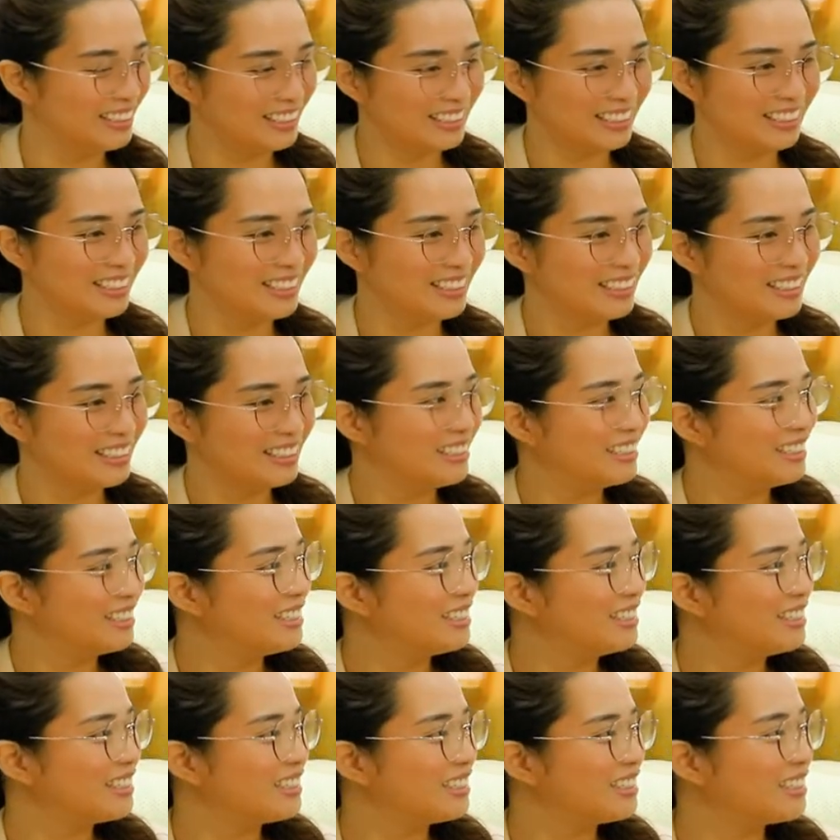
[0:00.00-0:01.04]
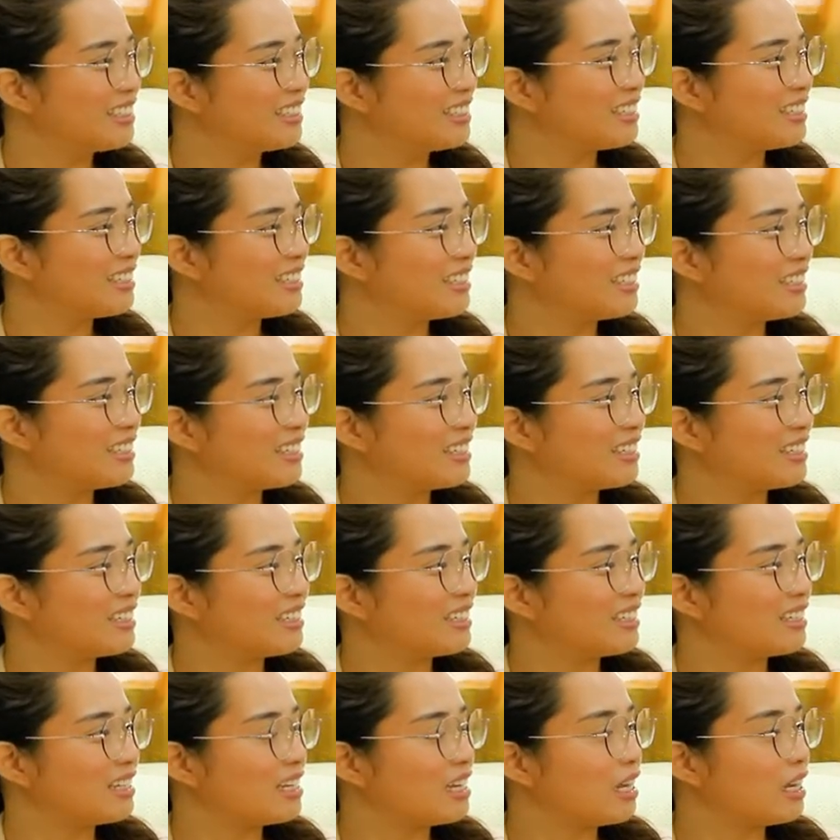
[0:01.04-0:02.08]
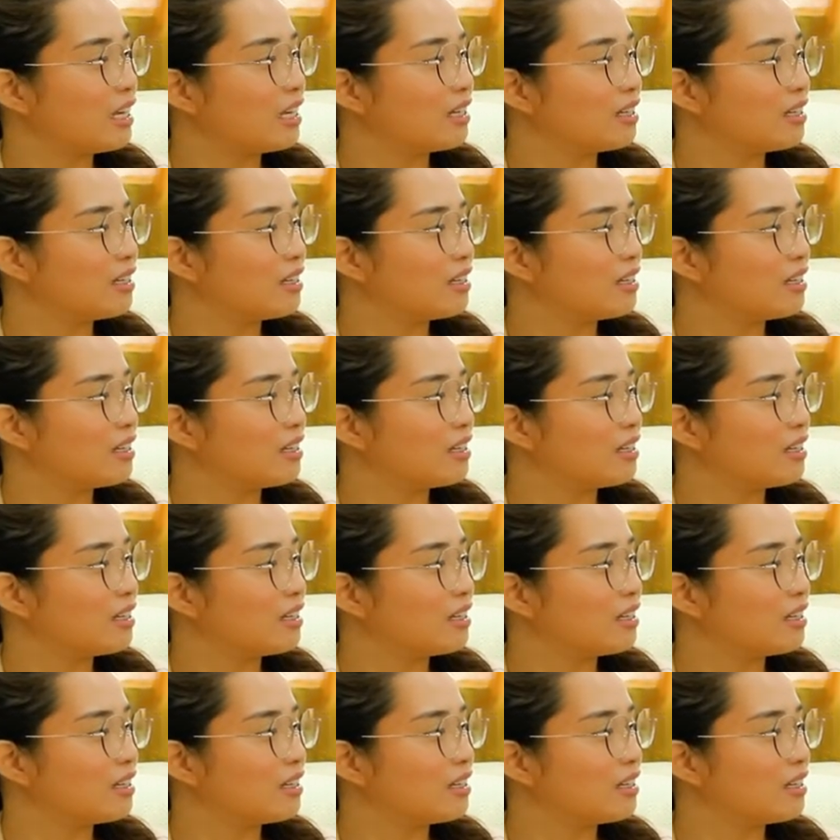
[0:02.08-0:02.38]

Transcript: The person shown says nothing.